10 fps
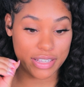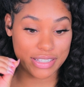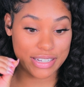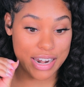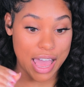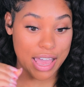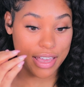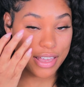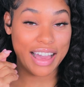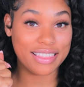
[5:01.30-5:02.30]
it's
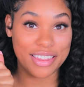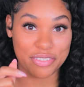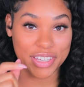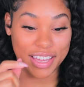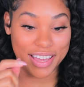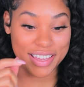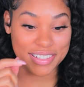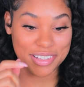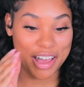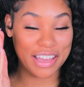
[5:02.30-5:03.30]
not. I love it,
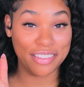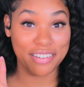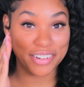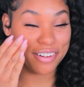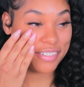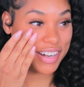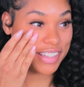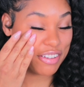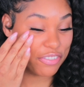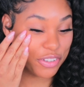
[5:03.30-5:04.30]
guys. I love it
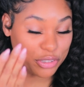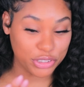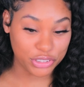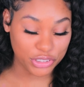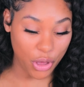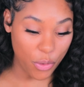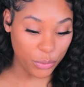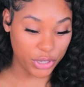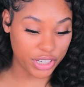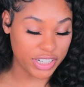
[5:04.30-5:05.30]
already. It feels
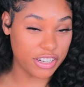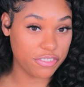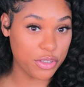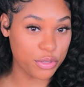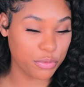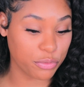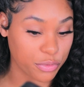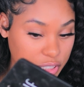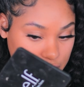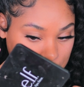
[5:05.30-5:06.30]
so good and it feels
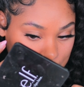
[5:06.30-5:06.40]
really